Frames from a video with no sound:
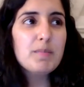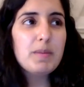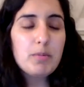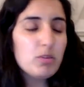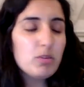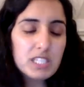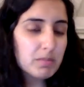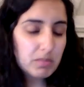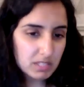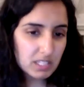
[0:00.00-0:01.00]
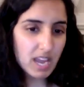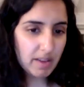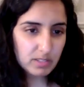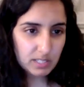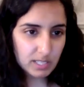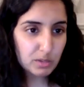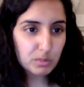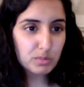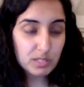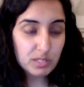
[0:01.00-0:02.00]
people on your team didn't have the
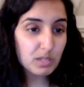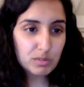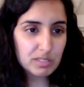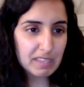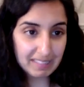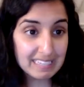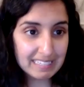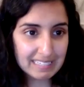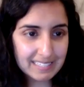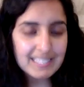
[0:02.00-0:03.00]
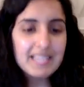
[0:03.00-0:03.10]
skills they learned,